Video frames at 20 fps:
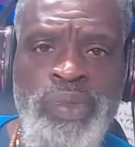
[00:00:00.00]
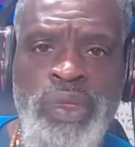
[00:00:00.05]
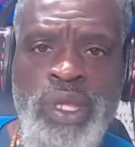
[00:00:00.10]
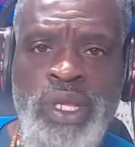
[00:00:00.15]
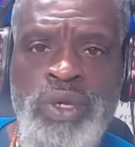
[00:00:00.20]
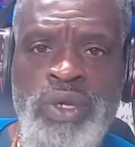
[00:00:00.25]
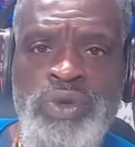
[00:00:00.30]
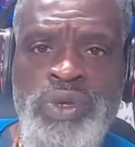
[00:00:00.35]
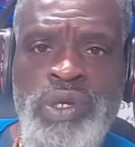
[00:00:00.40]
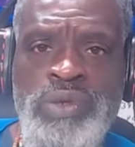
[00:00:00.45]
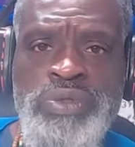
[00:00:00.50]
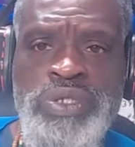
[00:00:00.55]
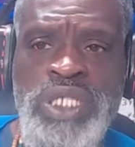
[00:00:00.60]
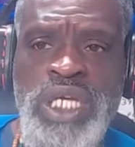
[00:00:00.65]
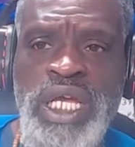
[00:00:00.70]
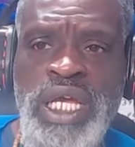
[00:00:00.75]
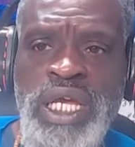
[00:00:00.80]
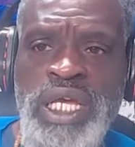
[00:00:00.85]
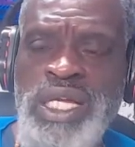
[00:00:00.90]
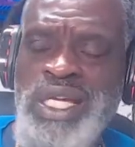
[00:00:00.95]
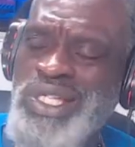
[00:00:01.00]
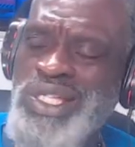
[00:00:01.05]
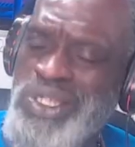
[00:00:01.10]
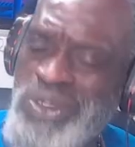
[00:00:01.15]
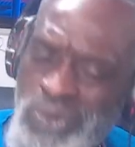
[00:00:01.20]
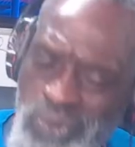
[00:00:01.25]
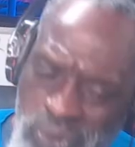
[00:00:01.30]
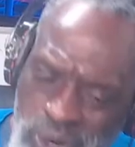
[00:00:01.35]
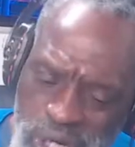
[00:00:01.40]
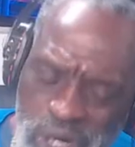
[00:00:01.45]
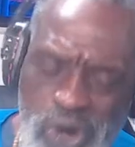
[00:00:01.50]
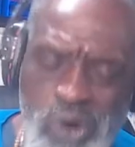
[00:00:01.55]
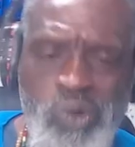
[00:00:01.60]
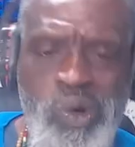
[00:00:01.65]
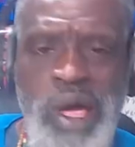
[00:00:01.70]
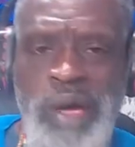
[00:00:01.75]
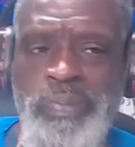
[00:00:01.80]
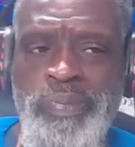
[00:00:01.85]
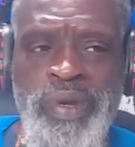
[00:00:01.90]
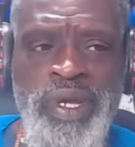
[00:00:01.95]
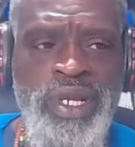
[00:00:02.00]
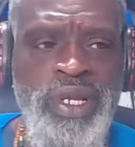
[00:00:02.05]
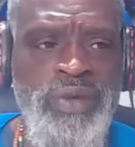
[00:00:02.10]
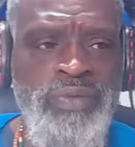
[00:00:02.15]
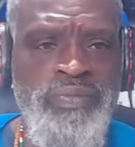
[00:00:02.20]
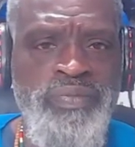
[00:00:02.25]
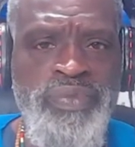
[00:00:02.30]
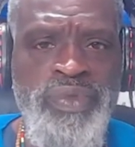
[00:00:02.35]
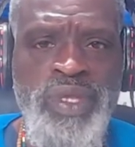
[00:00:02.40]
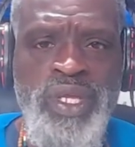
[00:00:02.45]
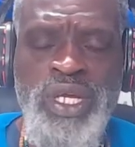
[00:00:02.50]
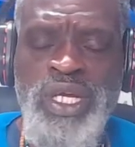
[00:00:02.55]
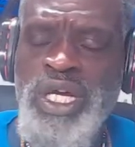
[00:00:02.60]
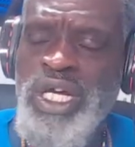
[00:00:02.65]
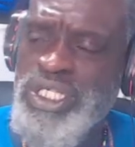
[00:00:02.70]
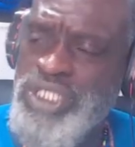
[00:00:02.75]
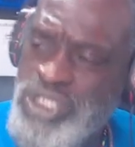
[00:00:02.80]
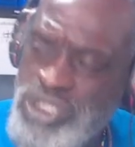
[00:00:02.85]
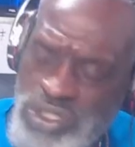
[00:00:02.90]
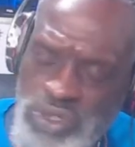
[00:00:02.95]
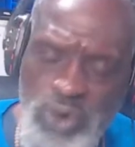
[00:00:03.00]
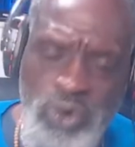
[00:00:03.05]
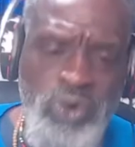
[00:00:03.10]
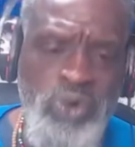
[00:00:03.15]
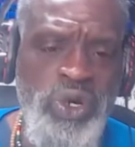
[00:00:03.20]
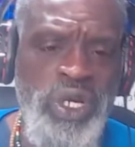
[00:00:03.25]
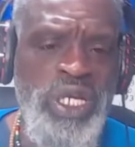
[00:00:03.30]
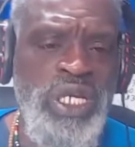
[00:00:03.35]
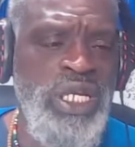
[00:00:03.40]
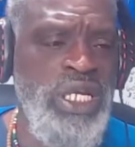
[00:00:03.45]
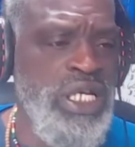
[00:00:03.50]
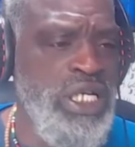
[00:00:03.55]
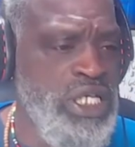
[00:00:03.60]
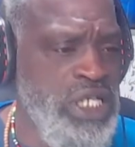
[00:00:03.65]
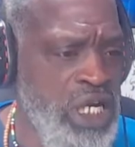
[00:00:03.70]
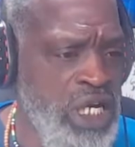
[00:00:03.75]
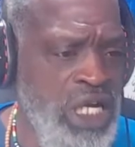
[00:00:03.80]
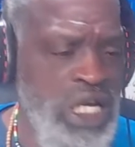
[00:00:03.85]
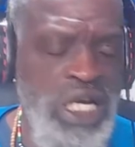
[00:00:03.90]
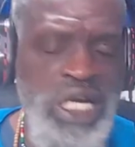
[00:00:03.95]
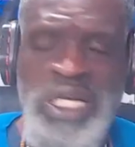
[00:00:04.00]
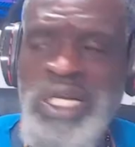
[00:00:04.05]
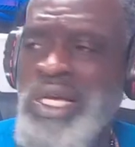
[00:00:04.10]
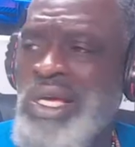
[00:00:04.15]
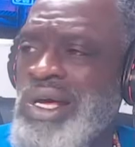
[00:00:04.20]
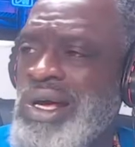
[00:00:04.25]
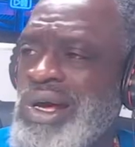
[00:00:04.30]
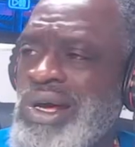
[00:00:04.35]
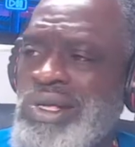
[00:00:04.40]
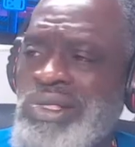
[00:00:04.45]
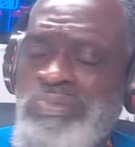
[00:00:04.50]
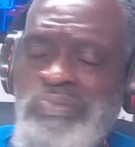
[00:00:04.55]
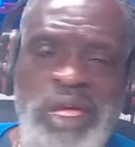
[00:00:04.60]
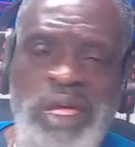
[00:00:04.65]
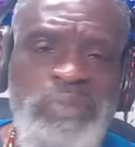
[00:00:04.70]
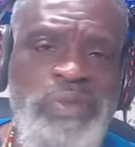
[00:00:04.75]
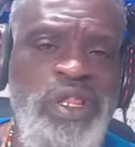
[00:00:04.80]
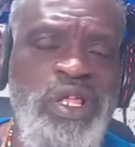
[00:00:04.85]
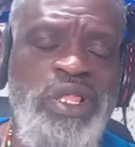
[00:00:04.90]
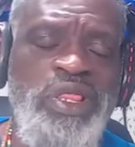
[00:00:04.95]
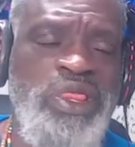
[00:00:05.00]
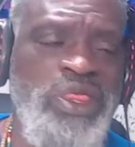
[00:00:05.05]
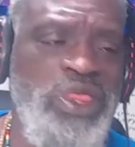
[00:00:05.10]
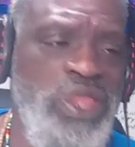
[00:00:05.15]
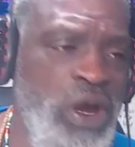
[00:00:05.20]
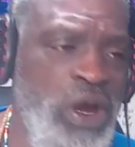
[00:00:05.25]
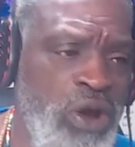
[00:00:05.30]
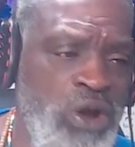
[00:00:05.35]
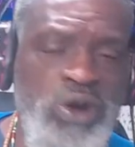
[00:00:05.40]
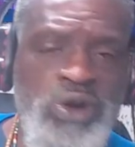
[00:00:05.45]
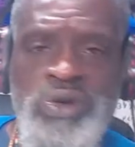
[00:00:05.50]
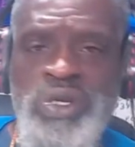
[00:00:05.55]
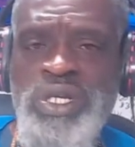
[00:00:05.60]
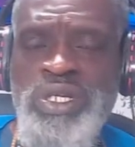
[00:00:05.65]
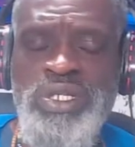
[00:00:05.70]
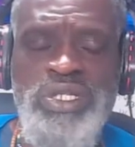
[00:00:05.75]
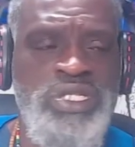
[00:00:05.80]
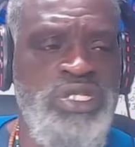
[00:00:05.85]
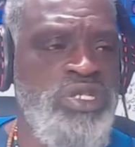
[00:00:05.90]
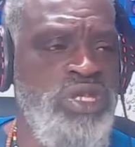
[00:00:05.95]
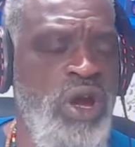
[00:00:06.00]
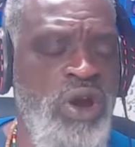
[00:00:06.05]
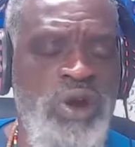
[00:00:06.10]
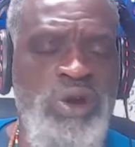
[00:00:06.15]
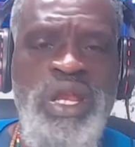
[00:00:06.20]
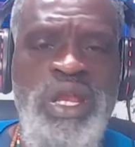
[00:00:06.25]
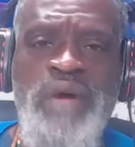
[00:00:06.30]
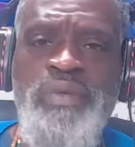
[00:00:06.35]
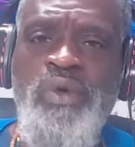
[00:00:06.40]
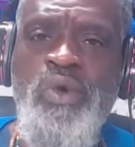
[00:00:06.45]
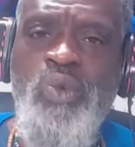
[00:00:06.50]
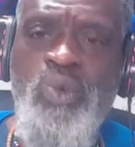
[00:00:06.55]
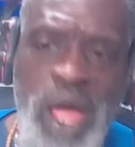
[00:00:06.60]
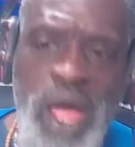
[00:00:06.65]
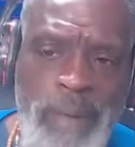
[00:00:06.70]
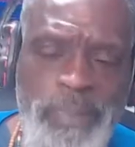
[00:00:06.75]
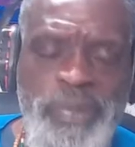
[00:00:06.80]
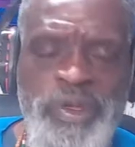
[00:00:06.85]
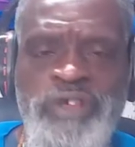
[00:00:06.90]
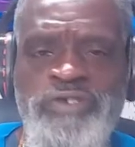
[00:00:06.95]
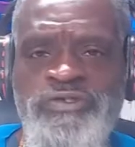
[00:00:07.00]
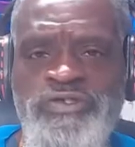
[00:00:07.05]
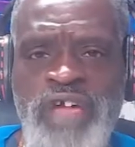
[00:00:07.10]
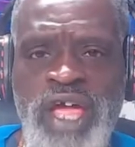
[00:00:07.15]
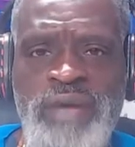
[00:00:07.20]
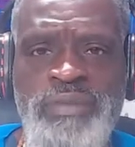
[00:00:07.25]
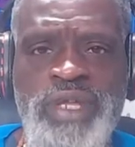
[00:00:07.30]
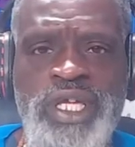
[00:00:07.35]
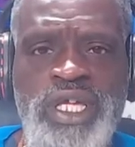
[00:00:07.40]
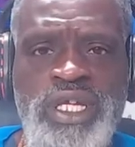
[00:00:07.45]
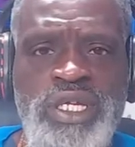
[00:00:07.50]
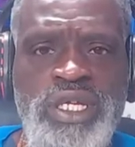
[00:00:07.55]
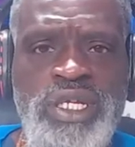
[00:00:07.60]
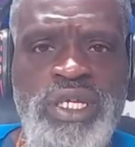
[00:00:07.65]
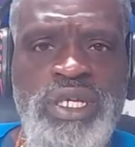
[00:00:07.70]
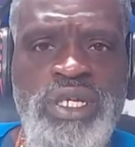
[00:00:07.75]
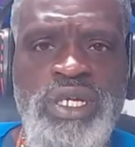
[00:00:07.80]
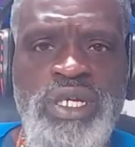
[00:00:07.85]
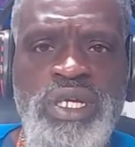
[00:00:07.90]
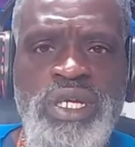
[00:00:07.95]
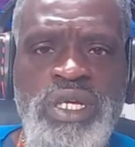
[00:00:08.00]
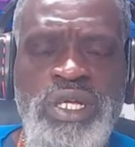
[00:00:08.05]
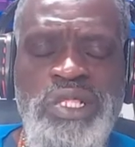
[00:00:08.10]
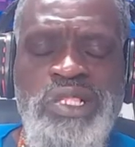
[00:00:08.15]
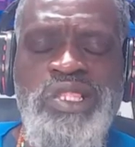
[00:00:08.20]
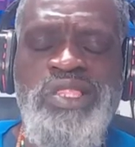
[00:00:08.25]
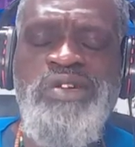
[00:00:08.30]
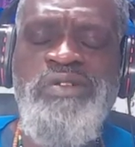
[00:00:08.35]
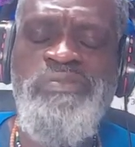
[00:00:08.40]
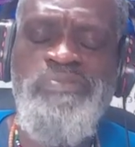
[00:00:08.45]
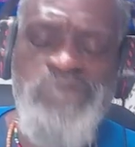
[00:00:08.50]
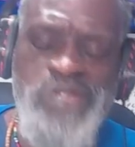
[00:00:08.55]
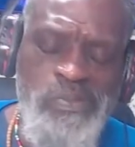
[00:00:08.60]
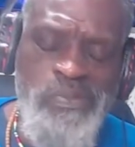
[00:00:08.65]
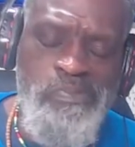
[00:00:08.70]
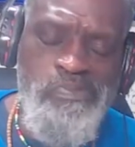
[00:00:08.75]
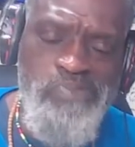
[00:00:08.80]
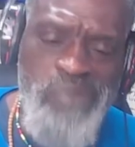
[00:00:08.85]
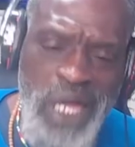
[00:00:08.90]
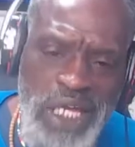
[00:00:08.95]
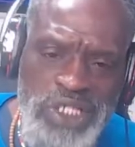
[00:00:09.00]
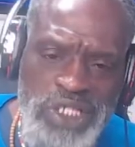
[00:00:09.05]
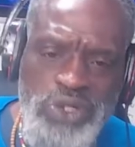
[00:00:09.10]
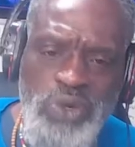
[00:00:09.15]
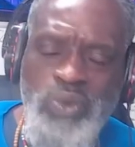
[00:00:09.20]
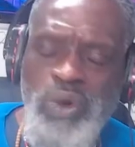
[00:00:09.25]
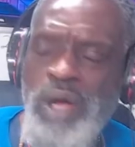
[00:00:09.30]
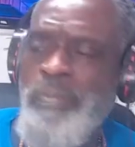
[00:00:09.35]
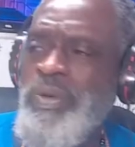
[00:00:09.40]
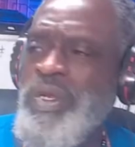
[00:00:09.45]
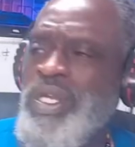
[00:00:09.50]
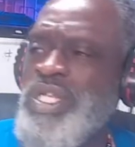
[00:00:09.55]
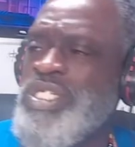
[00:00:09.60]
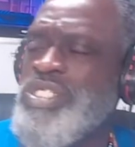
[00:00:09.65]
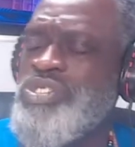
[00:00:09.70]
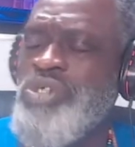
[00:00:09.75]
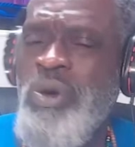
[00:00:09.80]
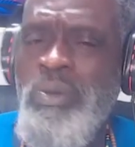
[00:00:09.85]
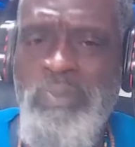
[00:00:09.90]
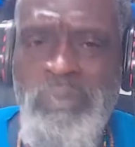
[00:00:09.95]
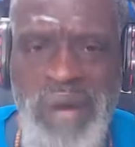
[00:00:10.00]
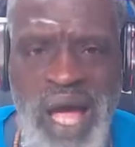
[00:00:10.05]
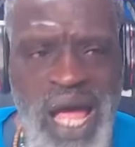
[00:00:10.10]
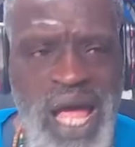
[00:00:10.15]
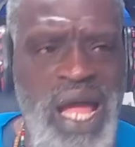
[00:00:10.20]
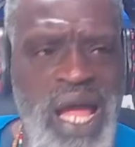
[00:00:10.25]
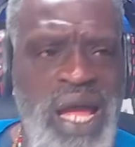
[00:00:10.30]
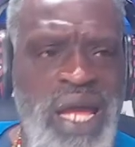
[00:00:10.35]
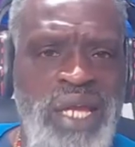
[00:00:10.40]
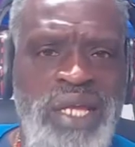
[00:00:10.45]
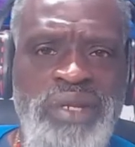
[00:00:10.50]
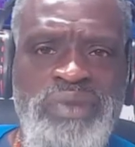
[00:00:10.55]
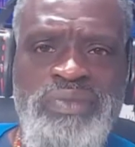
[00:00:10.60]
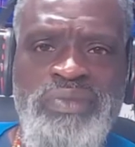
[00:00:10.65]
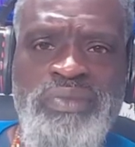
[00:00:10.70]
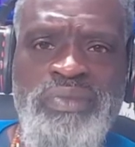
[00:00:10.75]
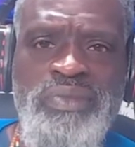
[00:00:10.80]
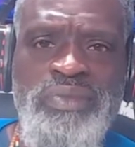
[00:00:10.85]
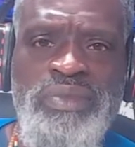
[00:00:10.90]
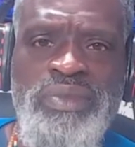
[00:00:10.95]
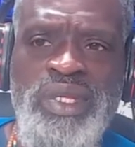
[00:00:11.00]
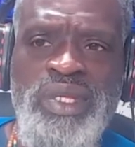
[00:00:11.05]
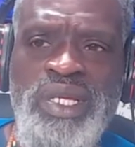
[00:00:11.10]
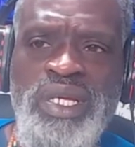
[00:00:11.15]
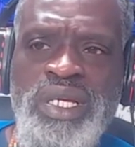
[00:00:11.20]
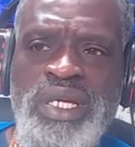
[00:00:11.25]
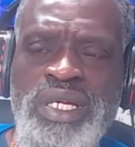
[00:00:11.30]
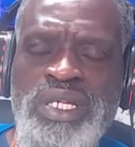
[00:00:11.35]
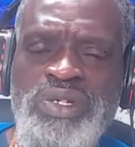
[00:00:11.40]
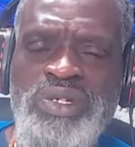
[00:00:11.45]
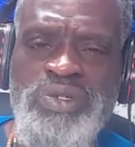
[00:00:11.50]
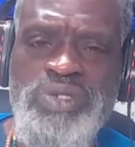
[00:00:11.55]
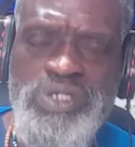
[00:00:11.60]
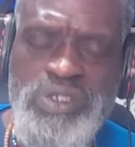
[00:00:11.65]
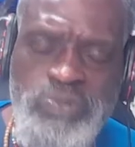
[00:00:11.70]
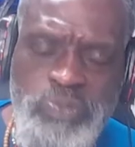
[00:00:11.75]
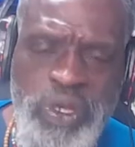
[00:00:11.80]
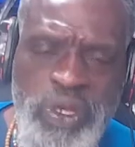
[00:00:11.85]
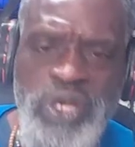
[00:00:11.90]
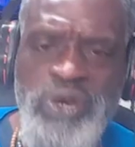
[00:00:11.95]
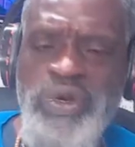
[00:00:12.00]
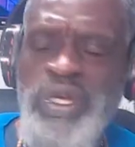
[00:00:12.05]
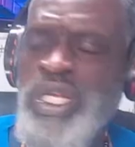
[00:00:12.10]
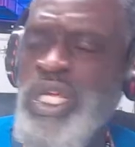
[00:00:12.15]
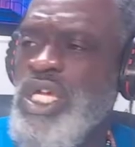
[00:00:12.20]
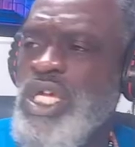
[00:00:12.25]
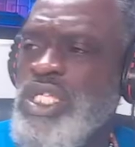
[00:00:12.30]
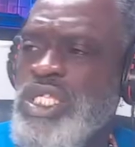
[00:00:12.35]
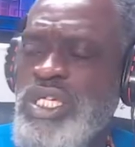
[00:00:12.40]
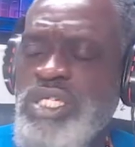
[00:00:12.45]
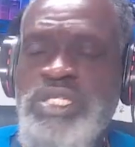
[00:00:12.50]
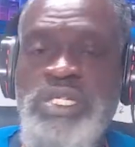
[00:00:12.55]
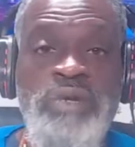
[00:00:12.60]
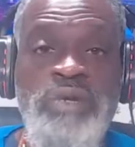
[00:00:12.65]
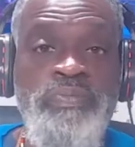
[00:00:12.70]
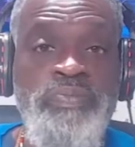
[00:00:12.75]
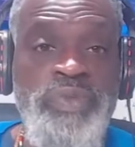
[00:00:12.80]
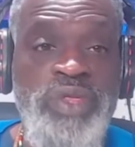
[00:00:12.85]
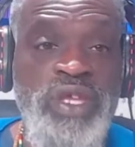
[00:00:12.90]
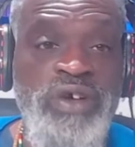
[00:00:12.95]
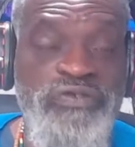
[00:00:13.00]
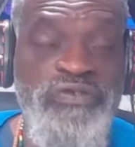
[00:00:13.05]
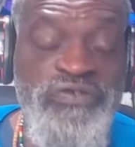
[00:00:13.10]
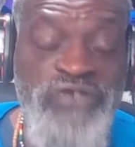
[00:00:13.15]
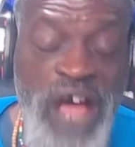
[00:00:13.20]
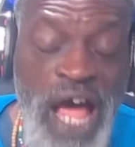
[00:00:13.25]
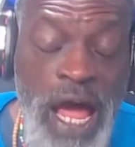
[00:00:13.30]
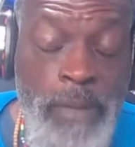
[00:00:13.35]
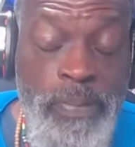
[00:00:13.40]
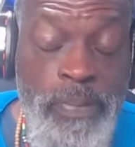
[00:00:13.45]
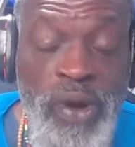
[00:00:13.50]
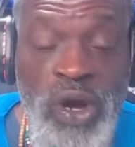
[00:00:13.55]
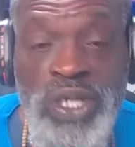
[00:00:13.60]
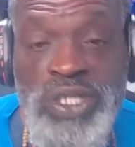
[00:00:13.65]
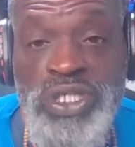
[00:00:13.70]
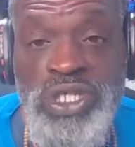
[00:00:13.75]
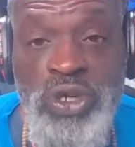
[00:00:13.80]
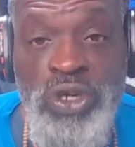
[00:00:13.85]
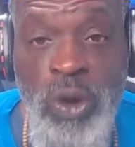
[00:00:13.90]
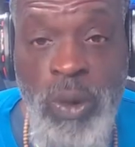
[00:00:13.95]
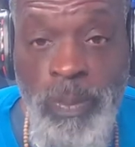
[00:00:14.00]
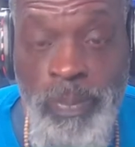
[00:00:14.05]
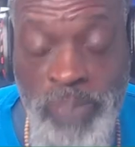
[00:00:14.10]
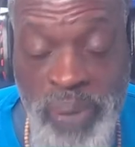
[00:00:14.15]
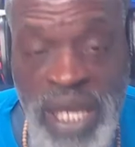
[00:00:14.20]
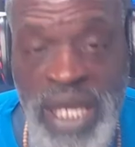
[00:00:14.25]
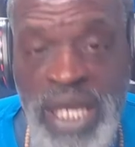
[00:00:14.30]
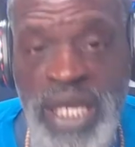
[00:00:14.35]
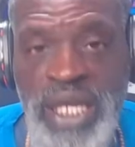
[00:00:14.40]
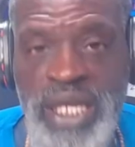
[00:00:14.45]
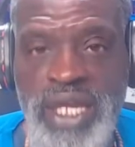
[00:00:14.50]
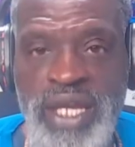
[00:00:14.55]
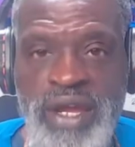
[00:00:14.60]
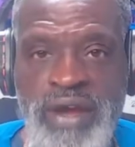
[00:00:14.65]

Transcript: You know what I'm saying? The real weapon a sword and a gun are maybe the third third level weapons, family. The, the major weapon is your mind, your spirit, the, the, the five parts of your being